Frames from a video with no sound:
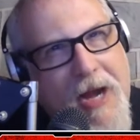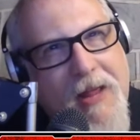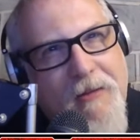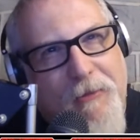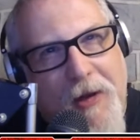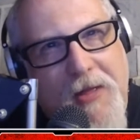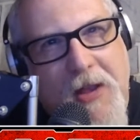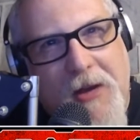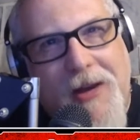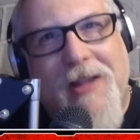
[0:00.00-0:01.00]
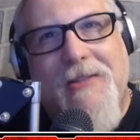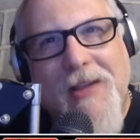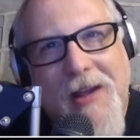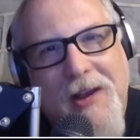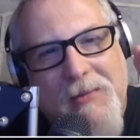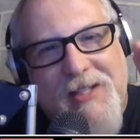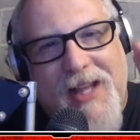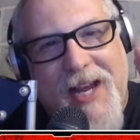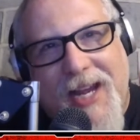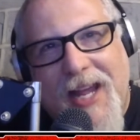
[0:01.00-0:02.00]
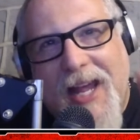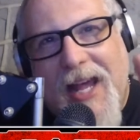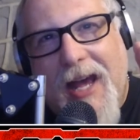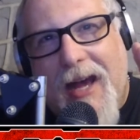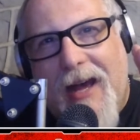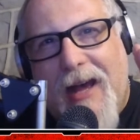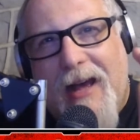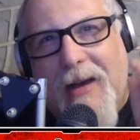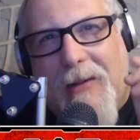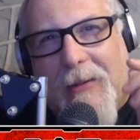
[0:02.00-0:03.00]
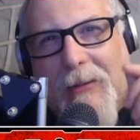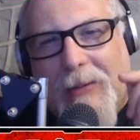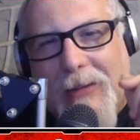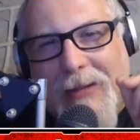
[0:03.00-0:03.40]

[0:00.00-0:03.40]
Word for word: in the front of the audience. It was like, oh,